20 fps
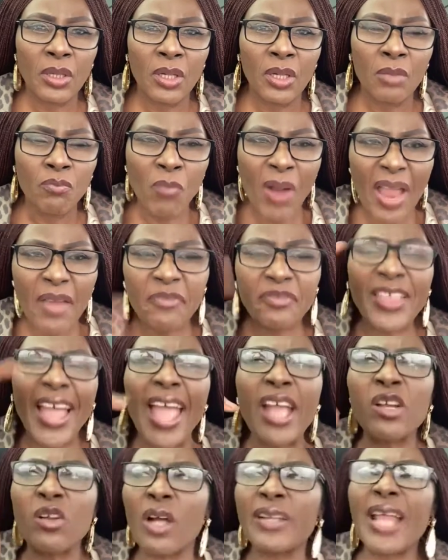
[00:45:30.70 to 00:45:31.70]
But if
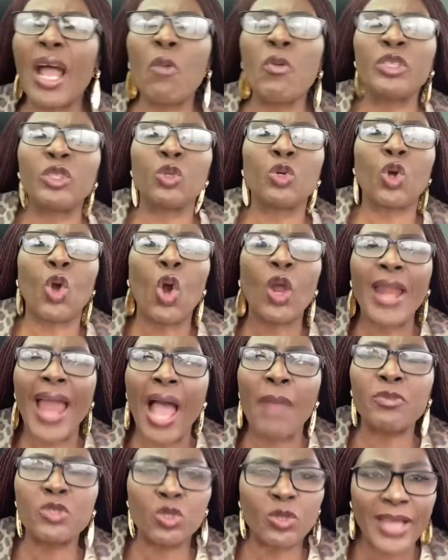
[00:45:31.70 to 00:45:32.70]
thank God that we should
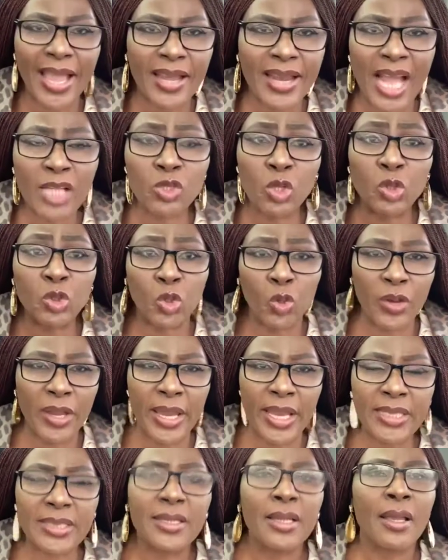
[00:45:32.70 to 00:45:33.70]
collab together to do
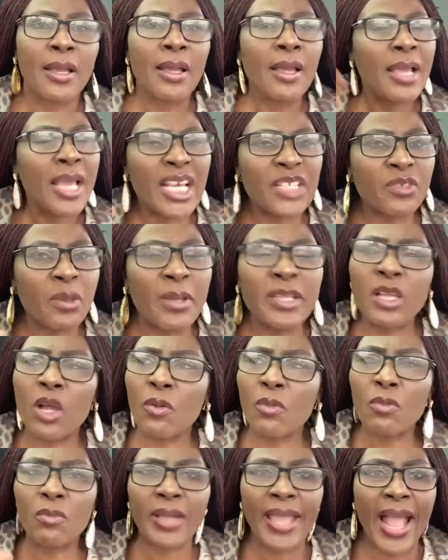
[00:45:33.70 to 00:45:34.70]
it, it's for me
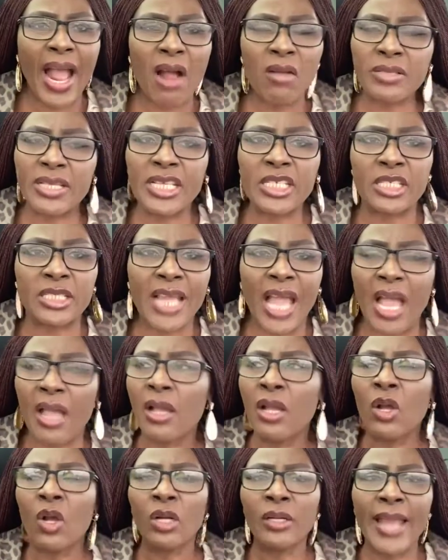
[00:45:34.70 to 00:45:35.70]
to, girl, this year,
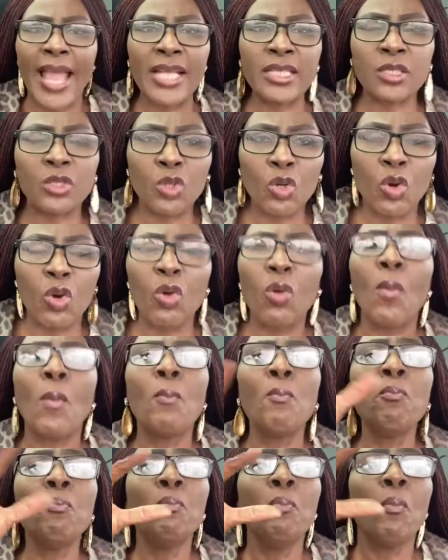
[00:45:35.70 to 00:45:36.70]
let's do
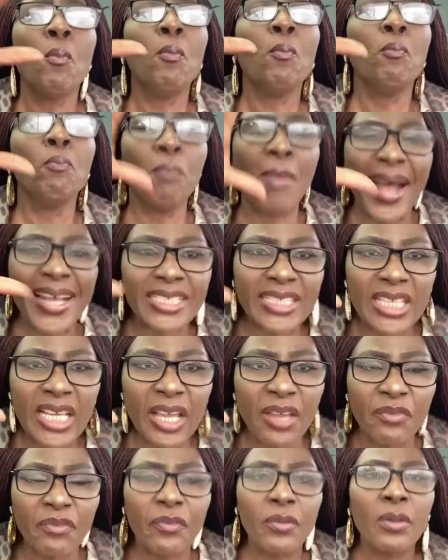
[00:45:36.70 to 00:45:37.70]

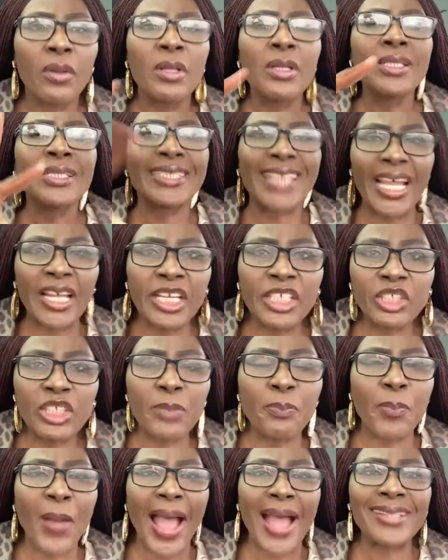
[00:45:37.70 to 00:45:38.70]
massive sanitary
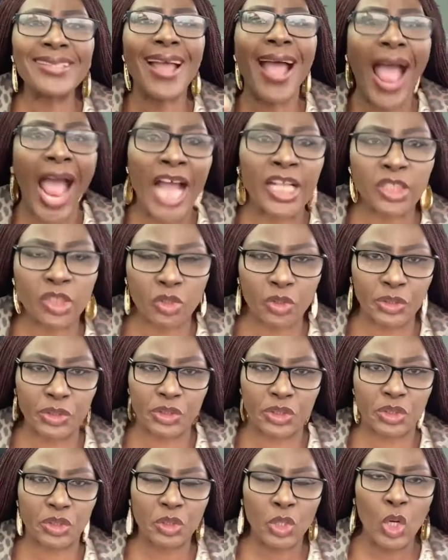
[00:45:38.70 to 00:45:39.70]
pad
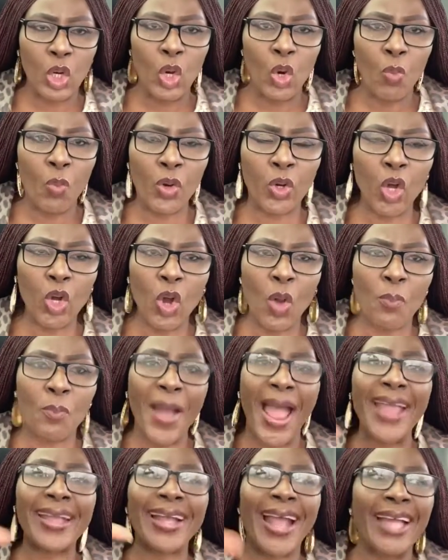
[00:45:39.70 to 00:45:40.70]
outreach. We're going to
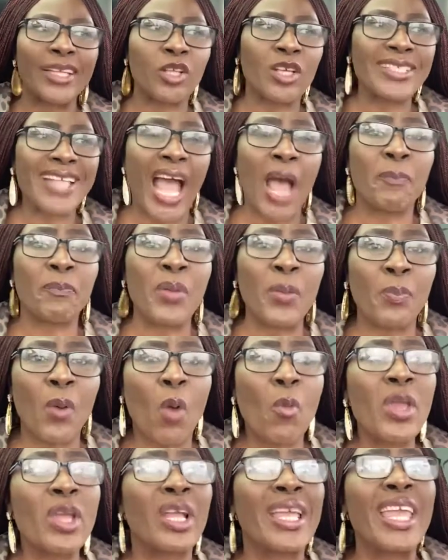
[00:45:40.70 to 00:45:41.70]
buy cartons and people
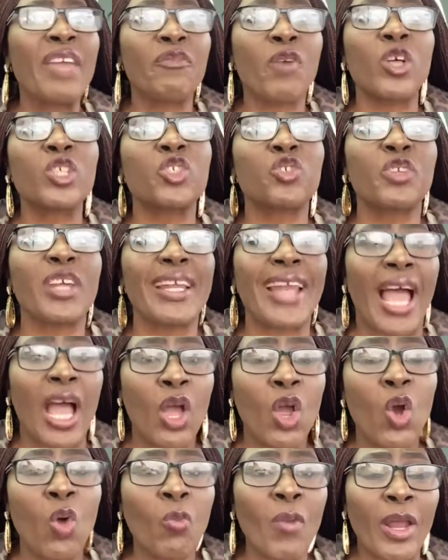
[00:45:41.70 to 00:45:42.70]
will give us trailer.
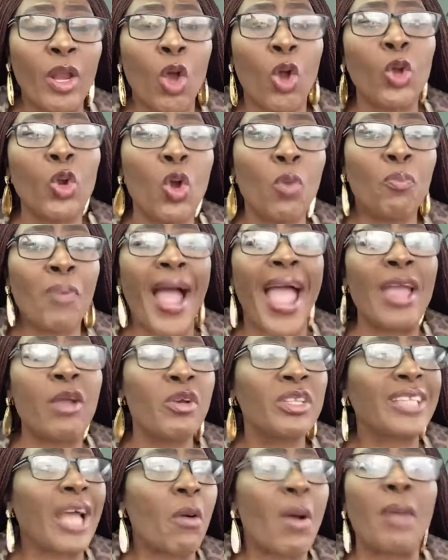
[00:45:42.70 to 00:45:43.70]
We're not going to buy it
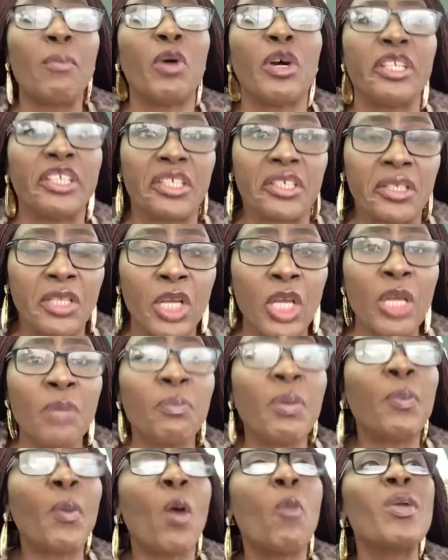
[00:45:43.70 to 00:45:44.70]
with our money.
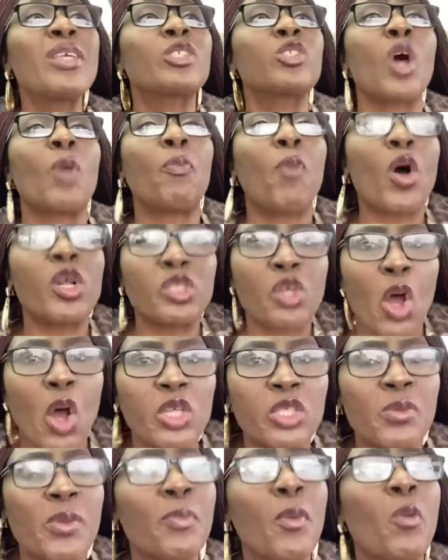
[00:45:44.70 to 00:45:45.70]
People will support
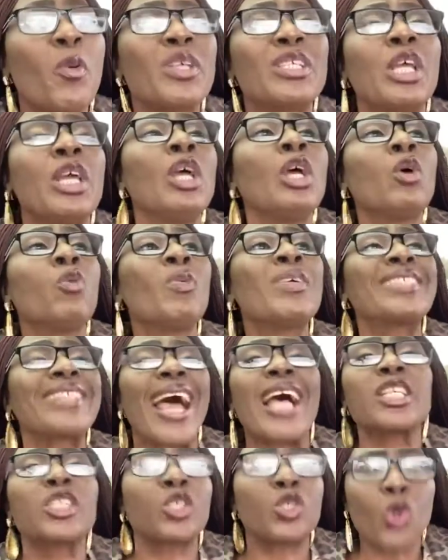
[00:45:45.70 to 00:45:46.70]
us. People will we
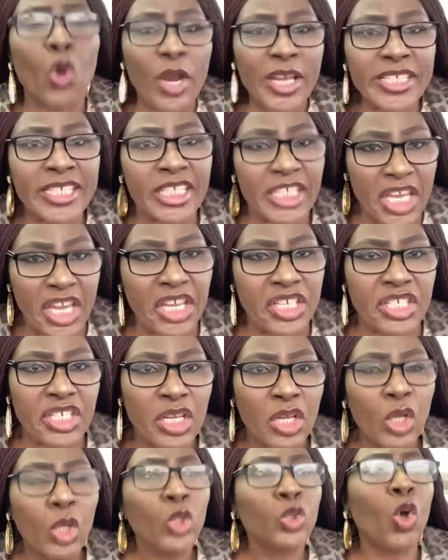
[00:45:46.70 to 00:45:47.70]
start sowing seed
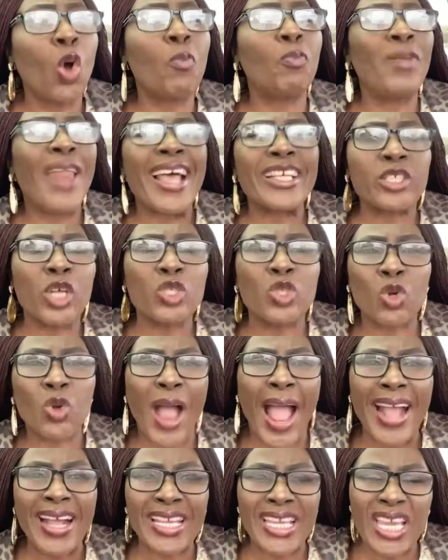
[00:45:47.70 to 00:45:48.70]
to bless us to go
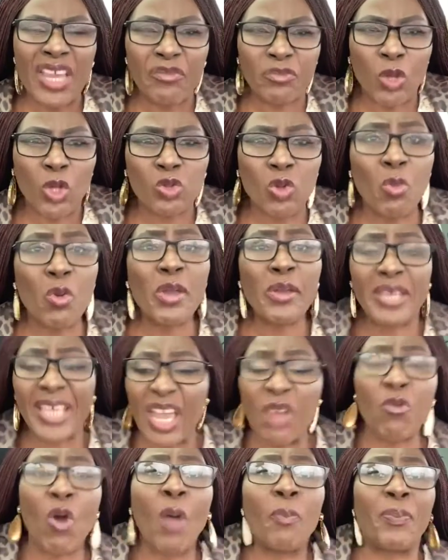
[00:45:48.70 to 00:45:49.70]
and give those. We
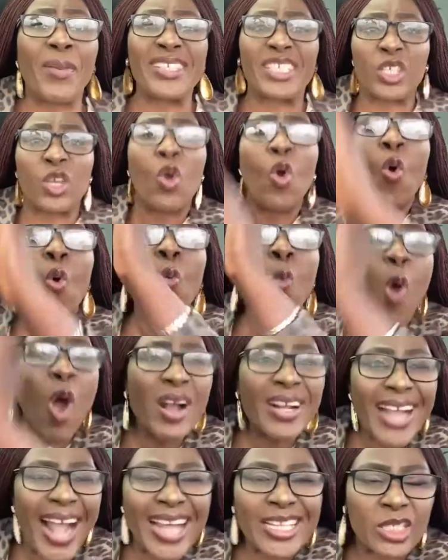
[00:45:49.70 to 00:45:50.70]
give one person one
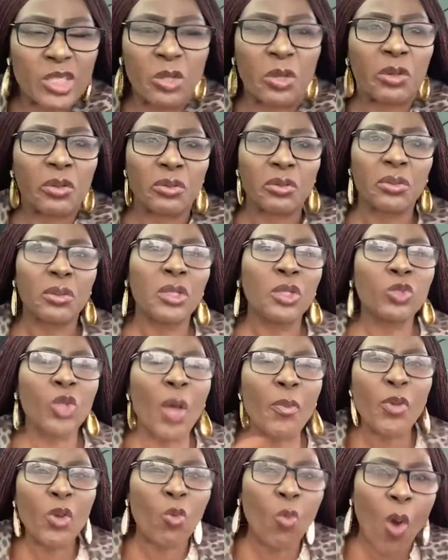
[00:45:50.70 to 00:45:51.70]
carton,
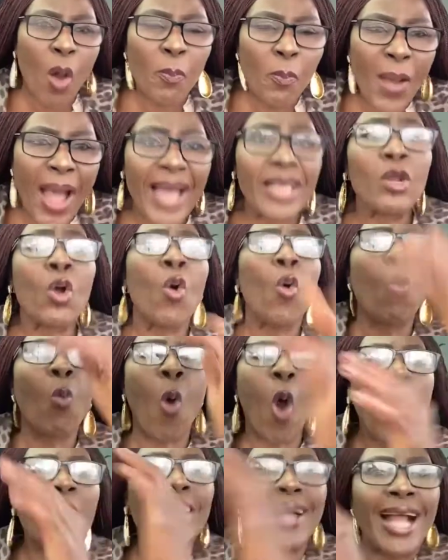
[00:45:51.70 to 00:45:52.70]
not be one pad.
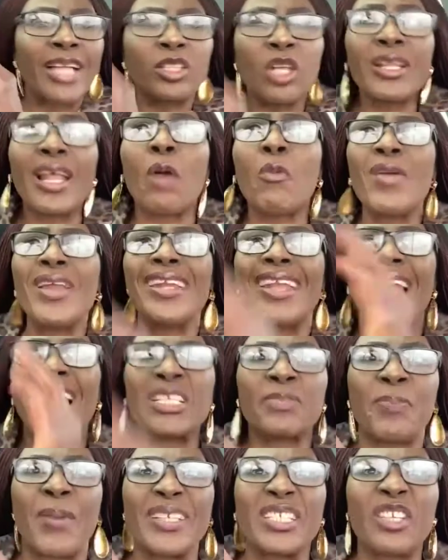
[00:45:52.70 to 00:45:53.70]
One carton that will
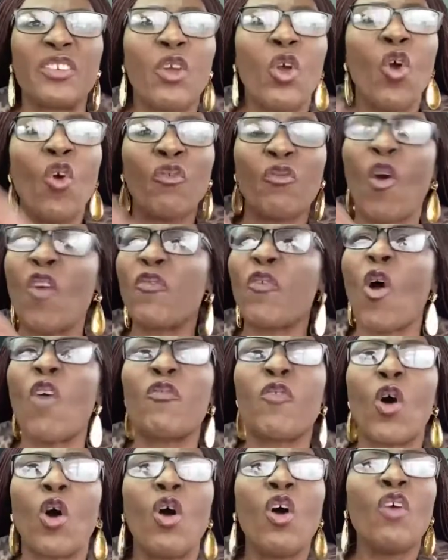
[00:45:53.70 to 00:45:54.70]
last person
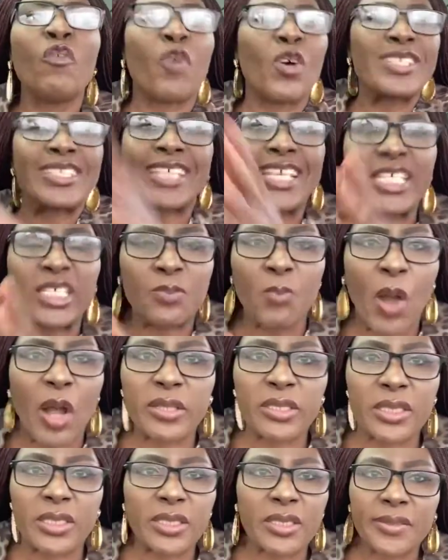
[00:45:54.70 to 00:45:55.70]
for 6
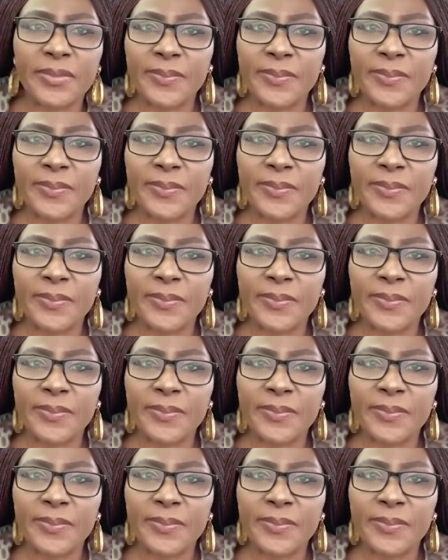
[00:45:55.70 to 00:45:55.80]
months.